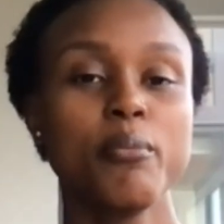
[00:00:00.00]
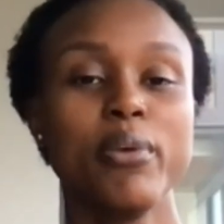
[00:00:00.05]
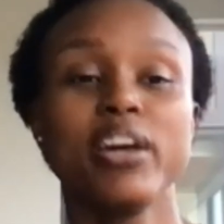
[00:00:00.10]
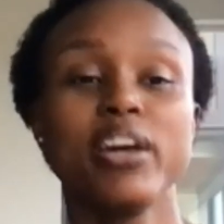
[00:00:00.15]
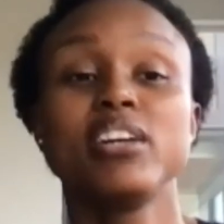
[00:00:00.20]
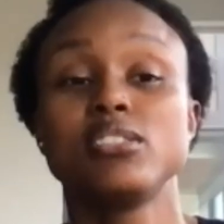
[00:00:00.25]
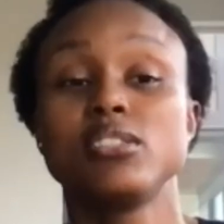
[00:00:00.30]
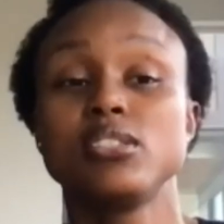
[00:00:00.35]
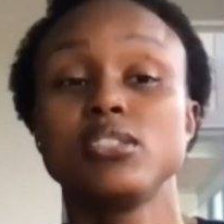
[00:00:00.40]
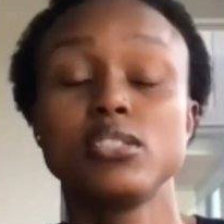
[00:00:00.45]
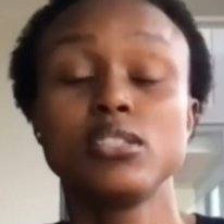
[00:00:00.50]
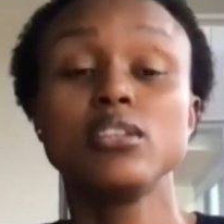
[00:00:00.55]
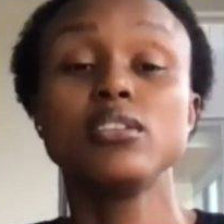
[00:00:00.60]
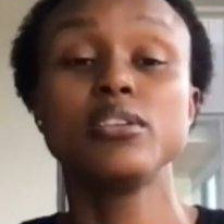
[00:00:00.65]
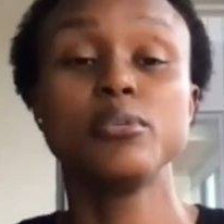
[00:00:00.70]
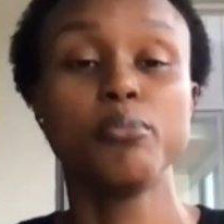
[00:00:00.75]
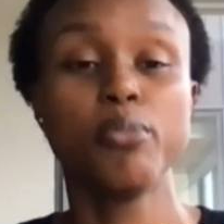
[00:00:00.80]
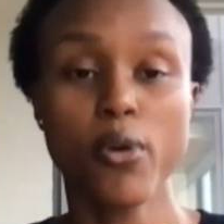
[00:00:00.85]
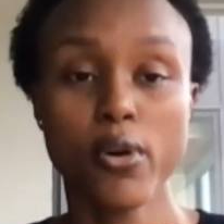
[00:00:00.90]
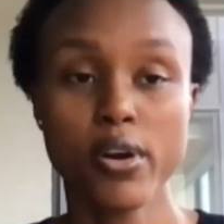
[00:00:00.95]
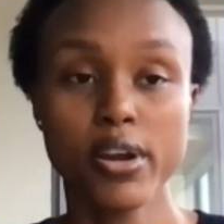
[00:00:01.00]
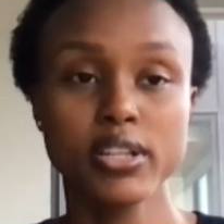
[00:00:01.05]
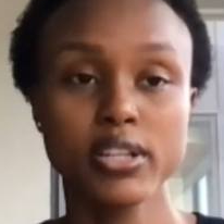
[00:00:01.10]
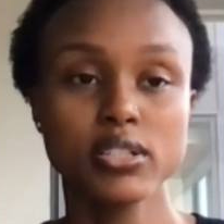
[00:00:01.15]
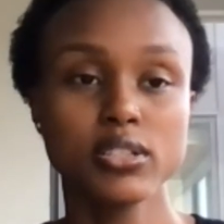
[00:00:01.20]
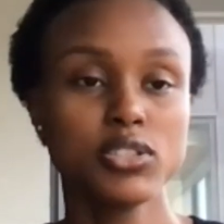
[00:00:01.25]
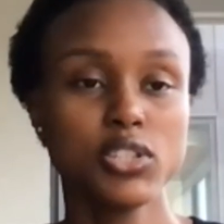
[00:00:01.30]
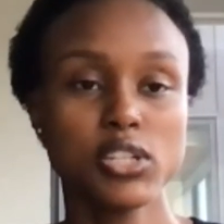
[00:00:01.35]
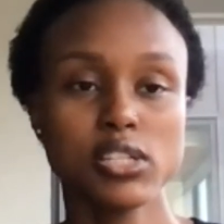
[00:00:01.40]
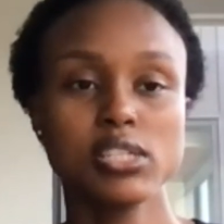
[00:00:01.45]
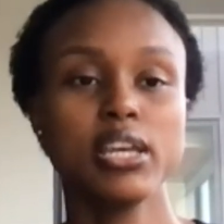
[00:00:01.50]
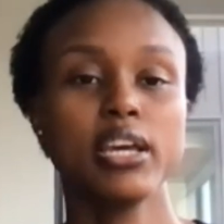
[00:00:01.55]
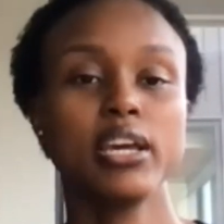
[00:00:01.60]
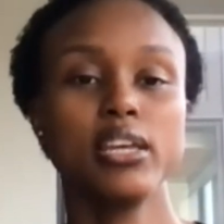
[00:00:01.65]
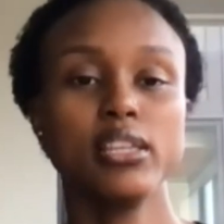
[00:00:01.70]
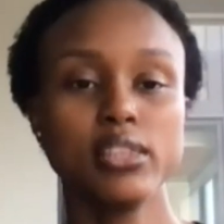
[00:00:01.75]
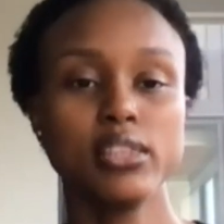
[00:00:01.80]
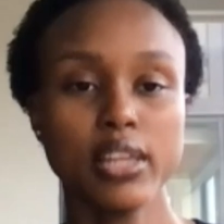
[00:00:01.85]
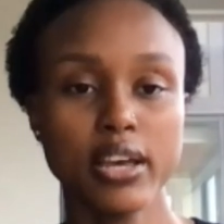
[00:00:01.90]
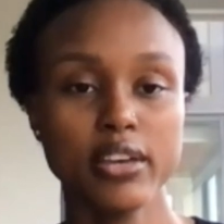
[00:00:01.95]
but it's still important, just like
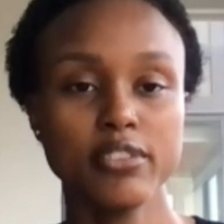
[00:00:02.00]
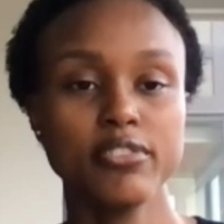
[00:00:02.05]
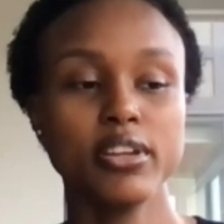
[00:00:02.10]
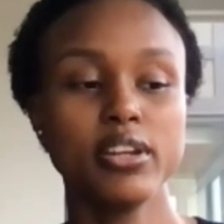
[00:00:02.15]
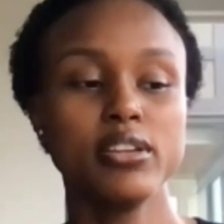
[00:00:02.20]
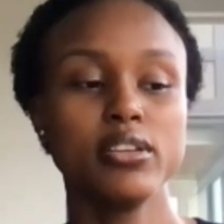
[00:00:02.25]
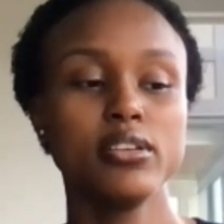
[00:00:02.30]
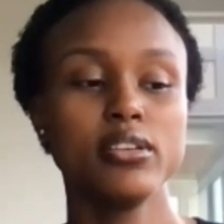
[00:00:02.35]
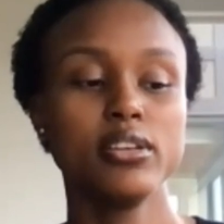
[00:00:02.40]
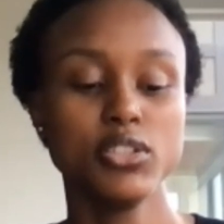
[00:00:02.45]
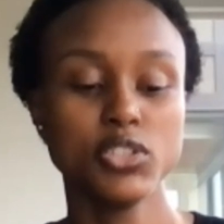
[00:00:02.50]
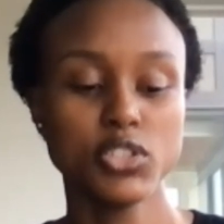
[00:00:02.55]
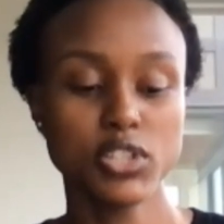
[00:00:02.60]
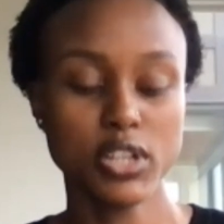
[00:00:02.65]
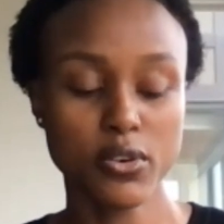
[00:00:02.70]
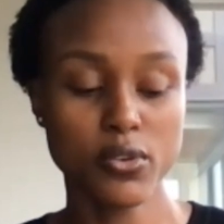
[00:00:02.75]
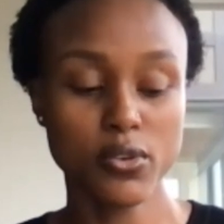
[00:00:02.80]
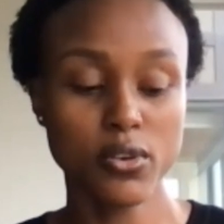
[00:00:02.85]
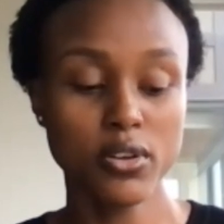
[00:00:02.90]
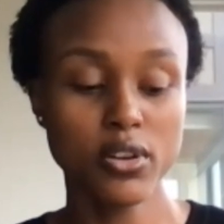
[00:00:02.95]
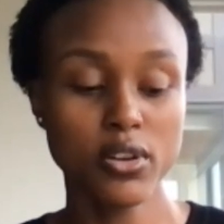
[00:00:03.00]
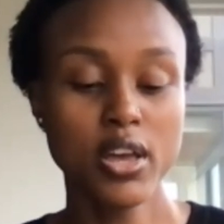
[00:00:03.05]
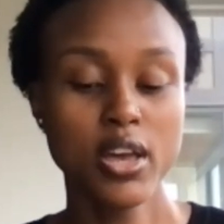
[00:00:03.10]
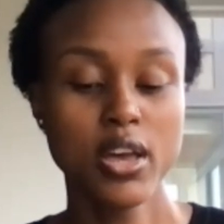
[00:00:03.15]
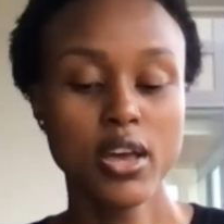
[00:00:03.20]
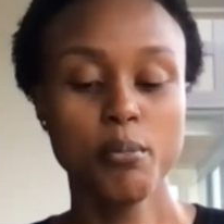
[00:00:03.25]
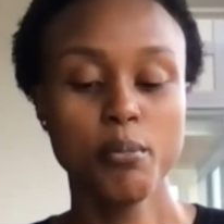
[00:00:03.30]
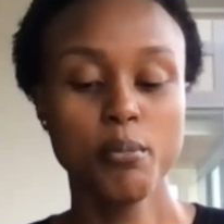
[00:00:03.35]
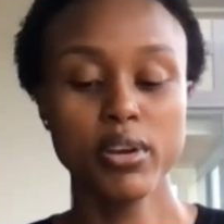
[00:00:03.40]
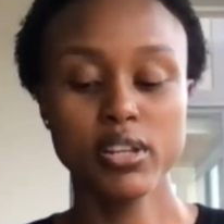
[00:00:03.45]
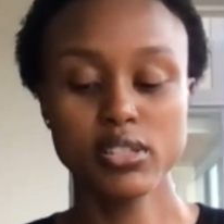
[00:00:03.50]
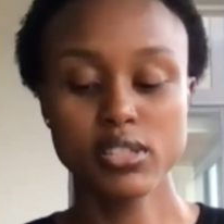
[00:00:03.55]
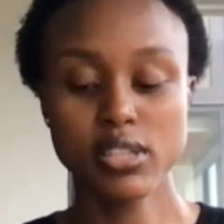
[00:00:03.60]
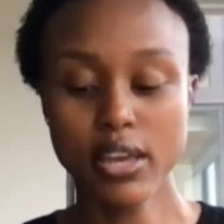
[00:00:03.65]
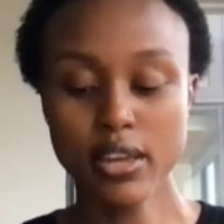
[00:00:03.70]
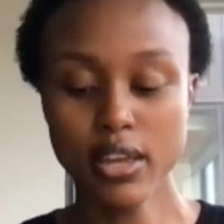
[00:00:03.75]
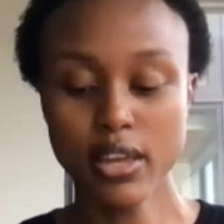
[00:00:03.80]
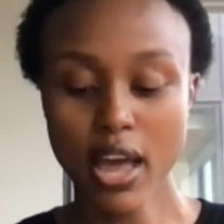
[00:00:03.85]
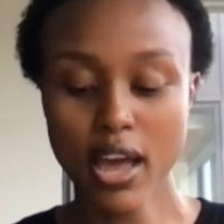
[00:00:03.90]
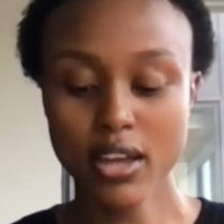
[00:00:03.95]
in life and in general, but it's
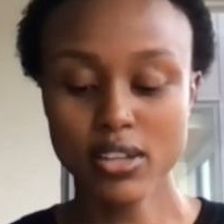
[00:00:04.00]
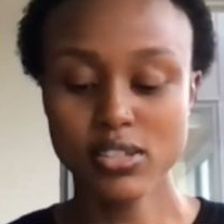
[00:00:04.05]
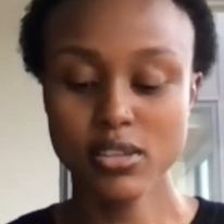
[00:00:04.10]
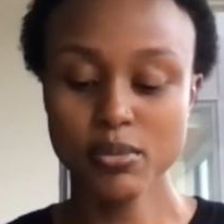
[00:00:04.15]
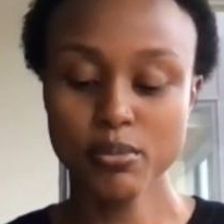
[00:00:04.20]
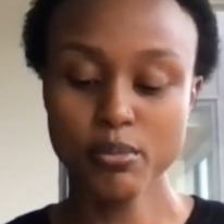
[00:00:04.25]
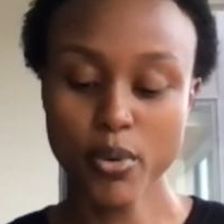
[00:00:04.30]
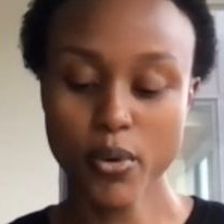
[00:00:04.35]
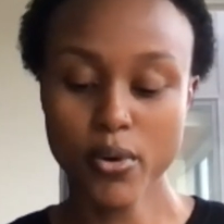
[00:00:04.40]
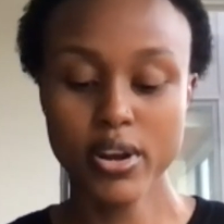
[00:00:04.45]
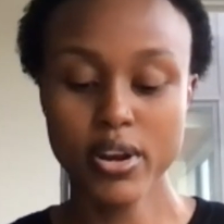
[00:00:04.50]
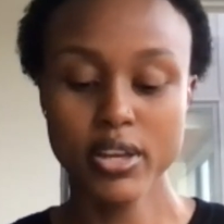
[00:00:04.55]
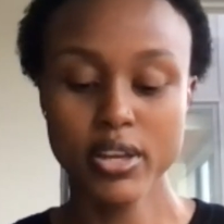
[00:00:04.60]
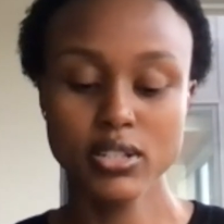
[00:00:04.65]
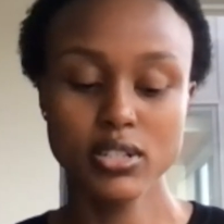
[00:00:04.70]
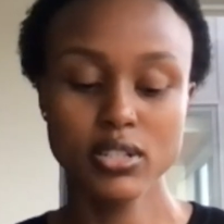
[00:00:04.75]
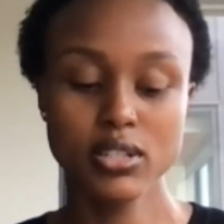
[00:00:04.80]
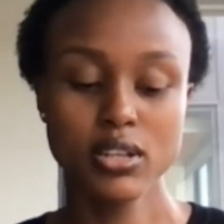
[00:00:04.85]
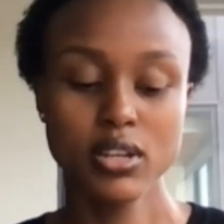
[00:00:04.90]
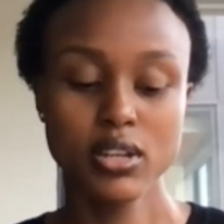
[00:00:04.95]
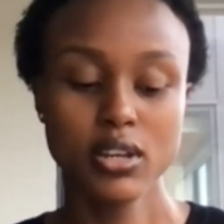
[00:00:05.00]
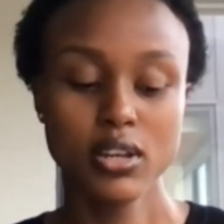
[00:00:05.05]
as important